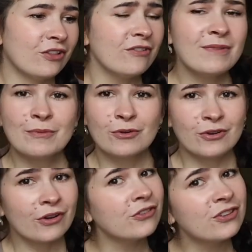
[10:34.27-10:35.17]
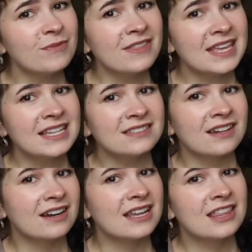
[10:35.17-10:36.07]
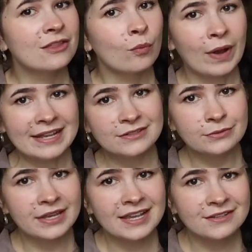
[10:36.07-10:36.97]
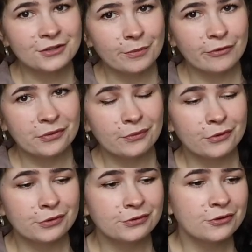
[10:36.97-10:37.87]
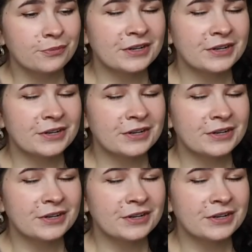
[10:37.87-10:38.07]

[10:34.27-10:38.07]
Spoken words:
of my more costumey things are in the white suitcase on top of the wardrobe,